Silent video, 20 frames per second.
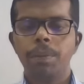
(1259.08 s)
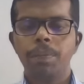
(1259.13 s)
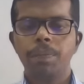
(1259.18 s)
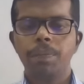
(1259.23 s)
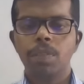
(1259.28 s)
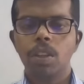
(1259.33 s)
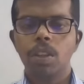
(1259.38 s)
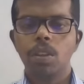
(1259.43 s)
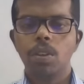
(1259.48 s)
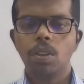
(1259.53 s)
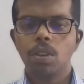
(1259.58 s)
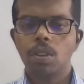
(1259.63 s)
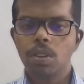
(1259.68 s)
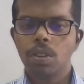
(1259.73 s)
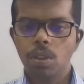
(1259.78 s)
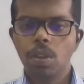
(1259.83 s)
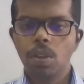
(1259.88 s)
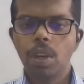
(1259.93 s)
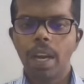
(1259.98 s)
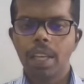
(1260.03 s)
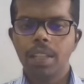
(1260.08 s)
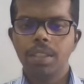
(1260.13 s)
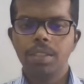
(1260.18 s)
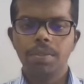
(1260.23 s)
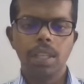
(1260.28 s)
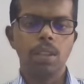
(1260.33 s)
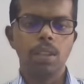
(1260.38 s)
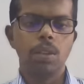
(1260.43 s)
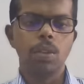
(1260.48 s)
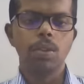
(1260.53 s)
you guys
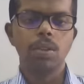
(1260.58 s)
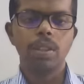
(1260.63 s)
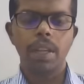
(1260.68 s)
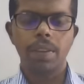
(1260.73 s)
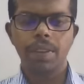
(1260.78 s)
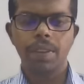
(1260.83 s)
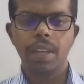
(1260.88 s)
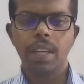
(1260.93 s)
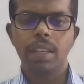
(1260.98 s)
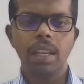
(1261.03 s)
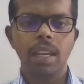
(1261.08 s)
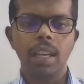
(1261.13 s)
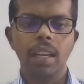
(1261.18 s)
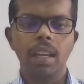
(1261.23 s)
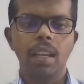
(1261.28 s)
will do definitely.